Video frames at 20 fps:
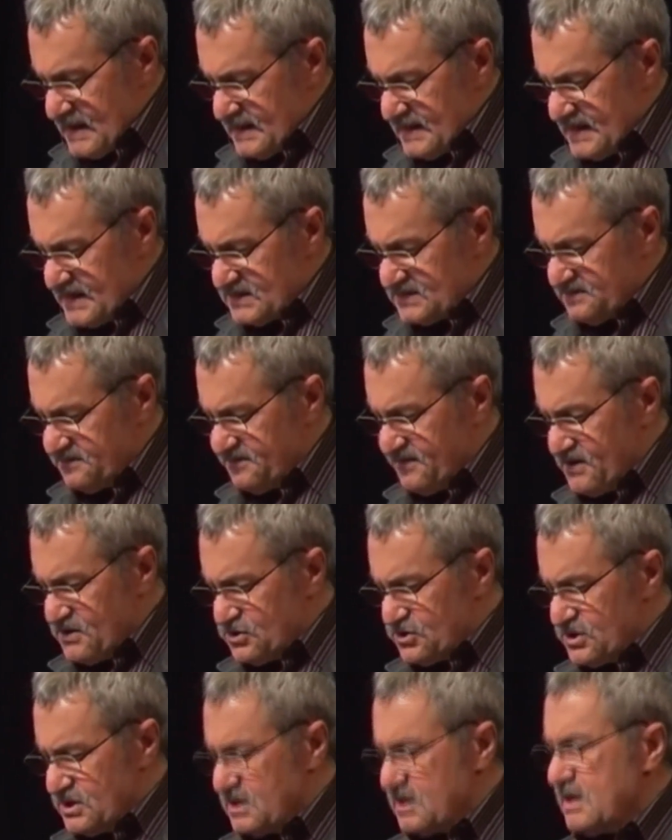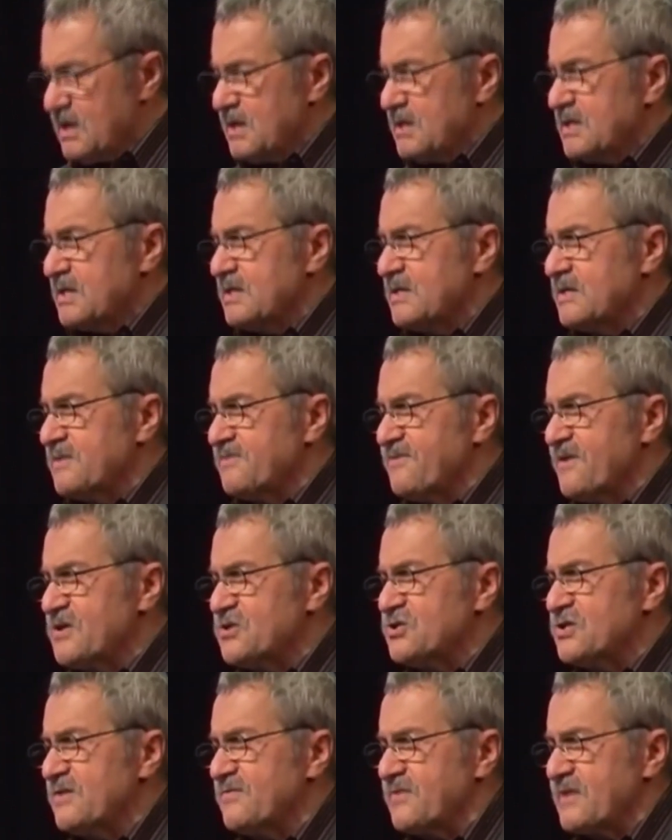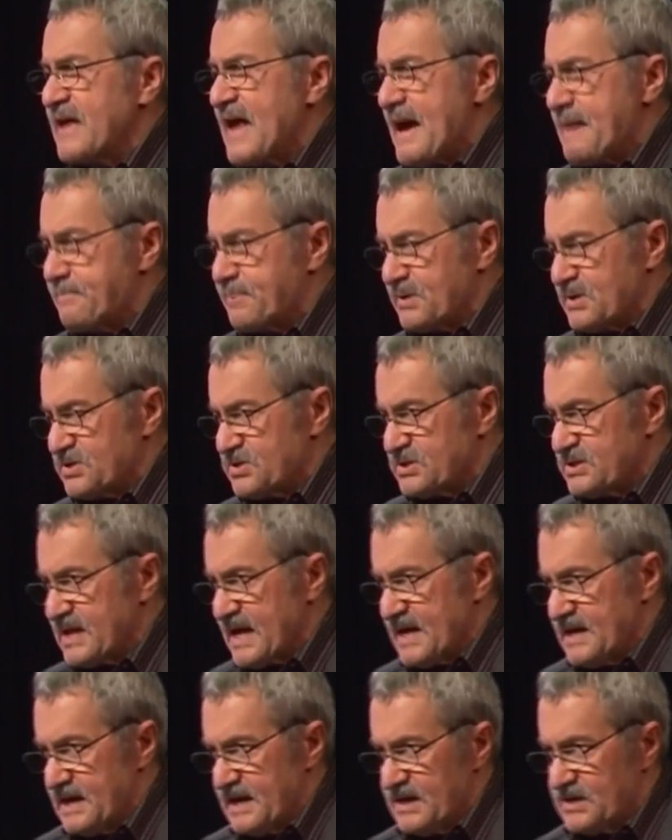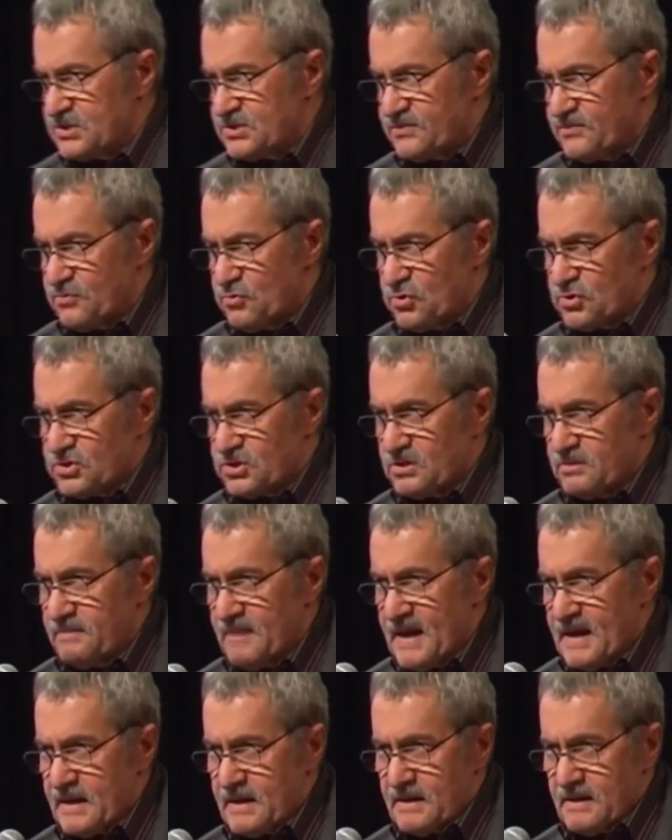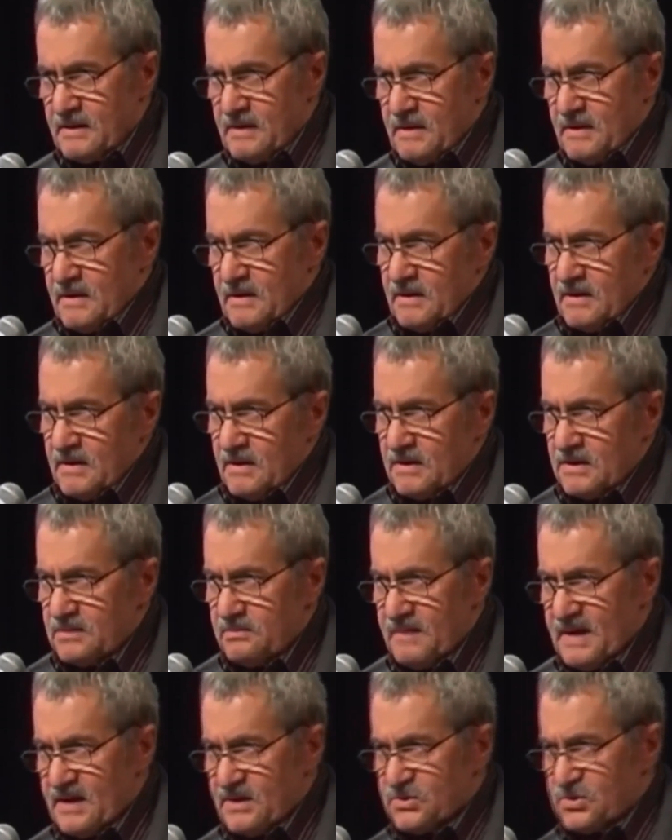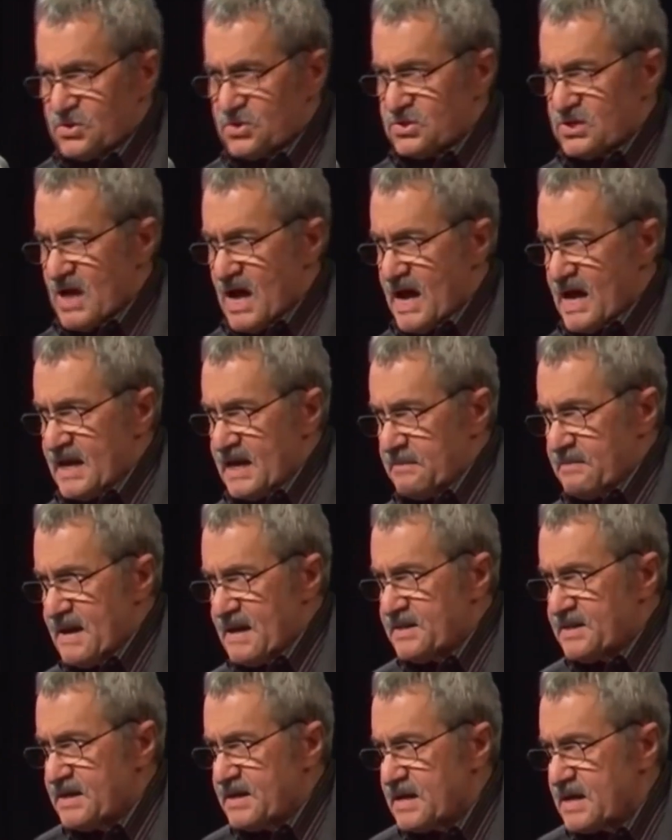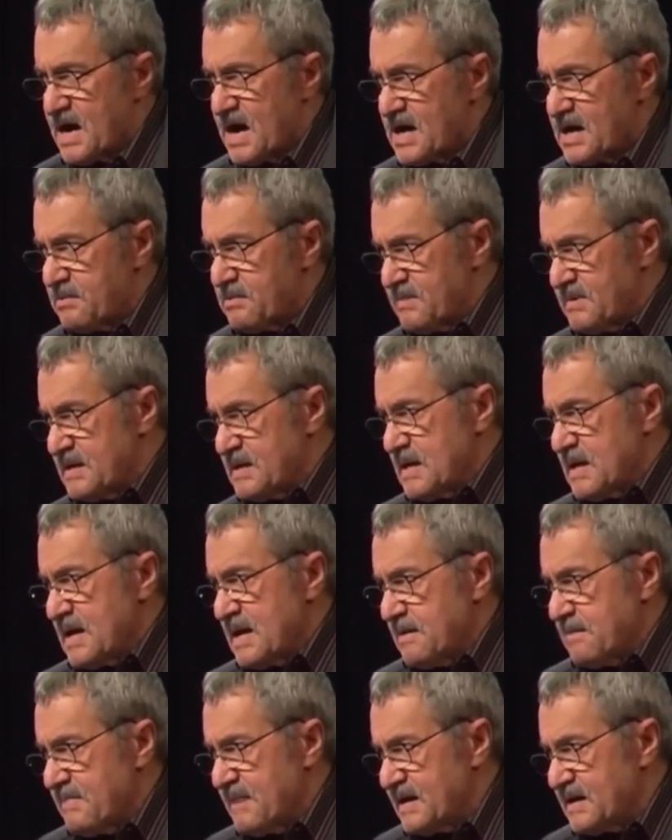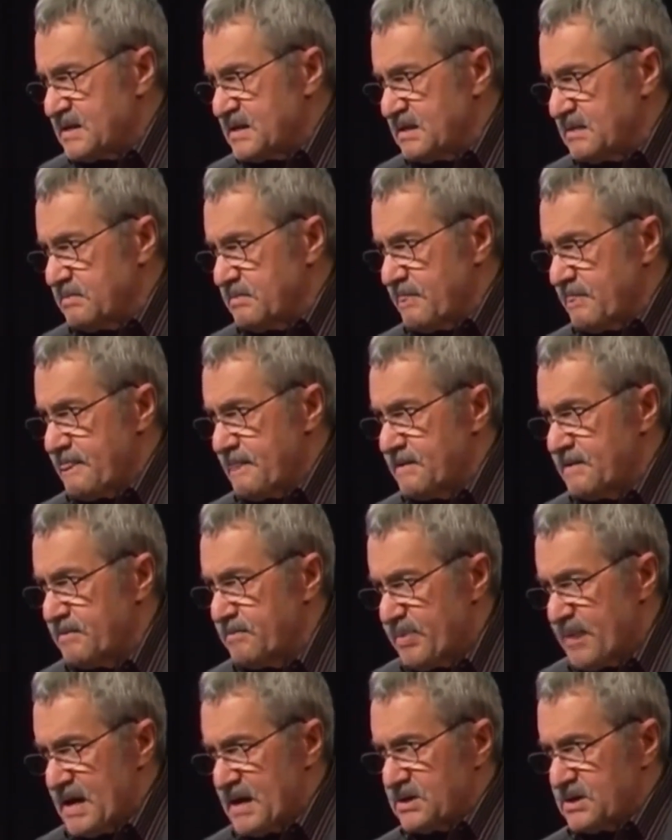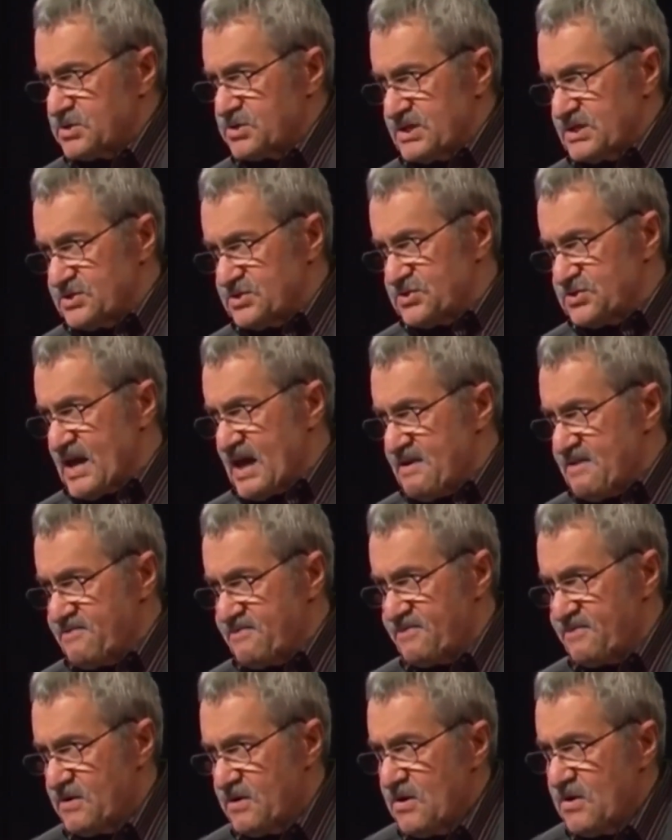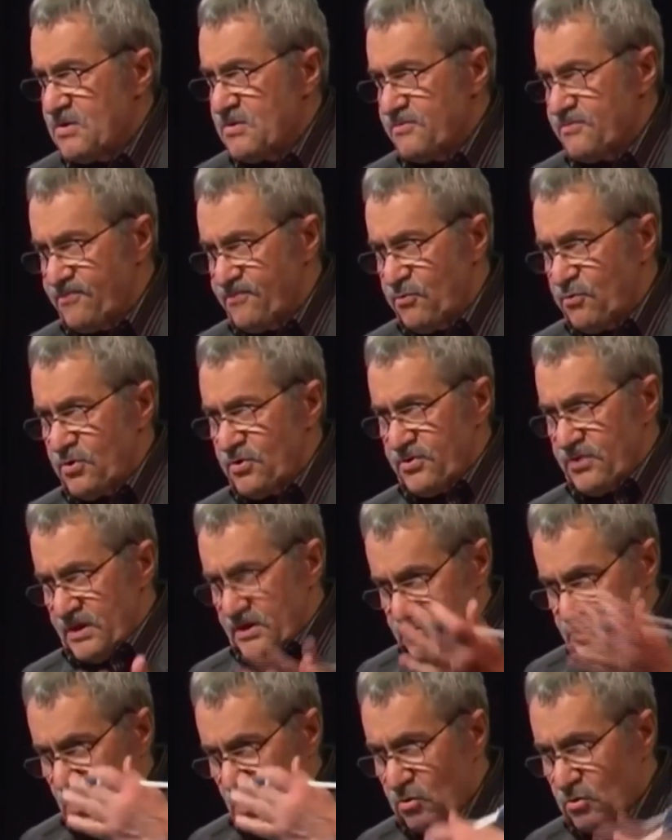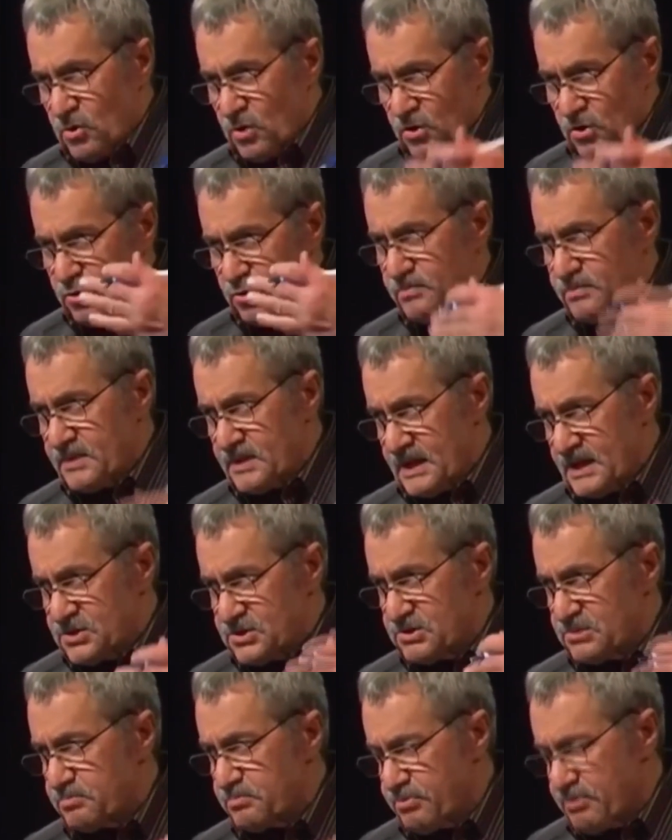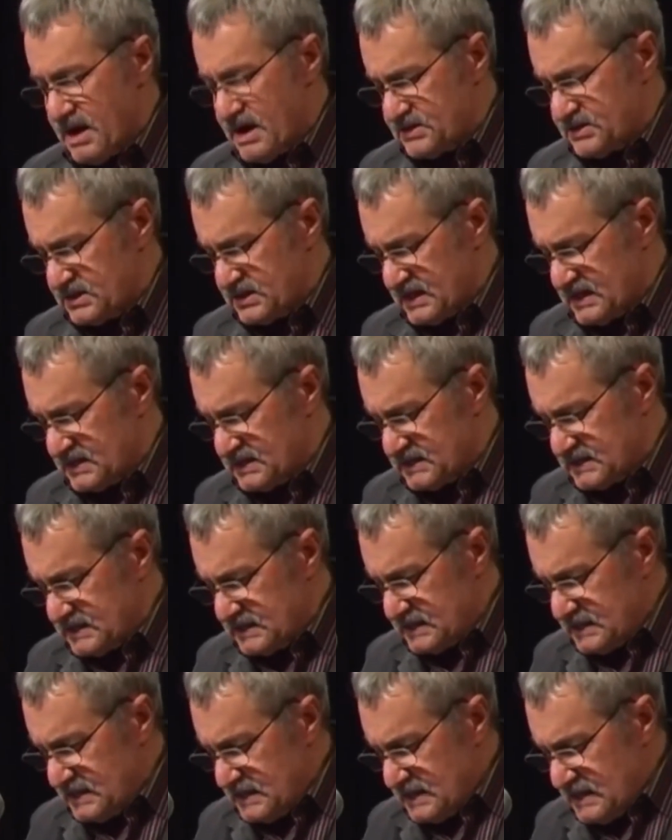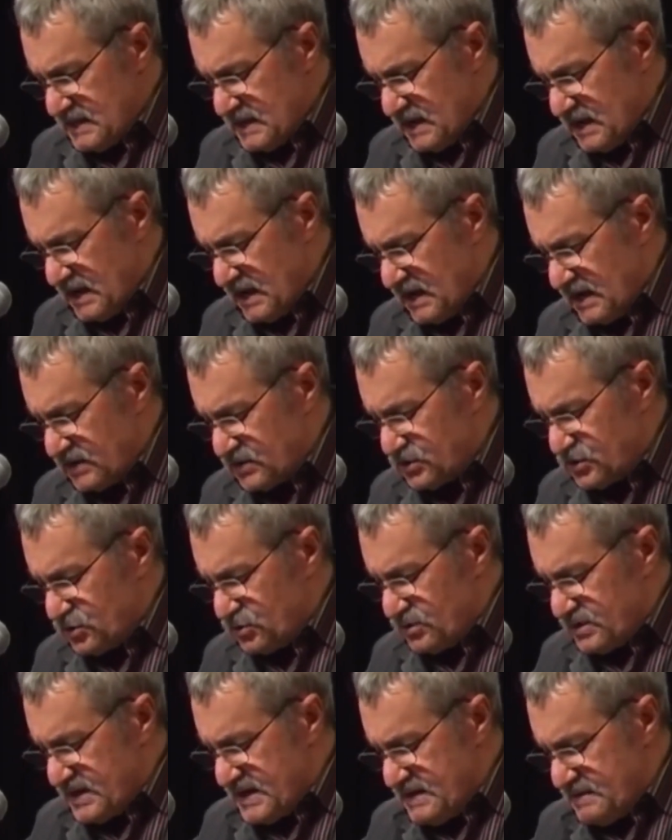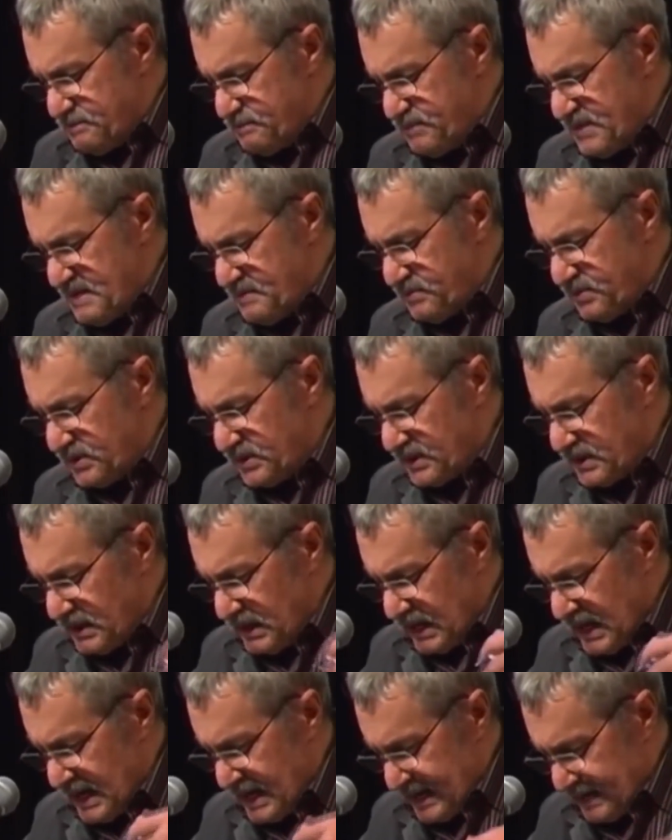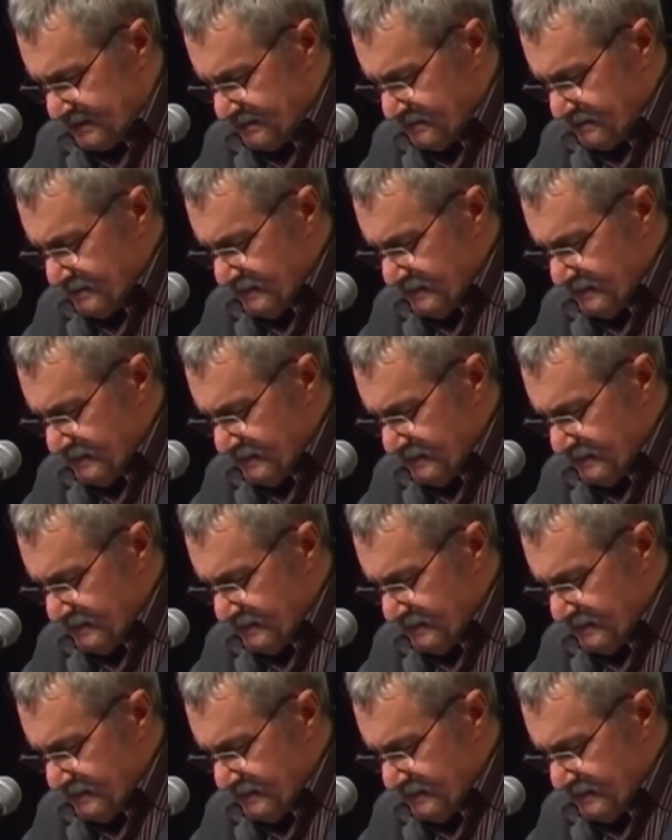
There's a function. The function of the capitalist state is, of course, to make society, make the economy, make the polity safe for this whole accumulation process, to keep people in line,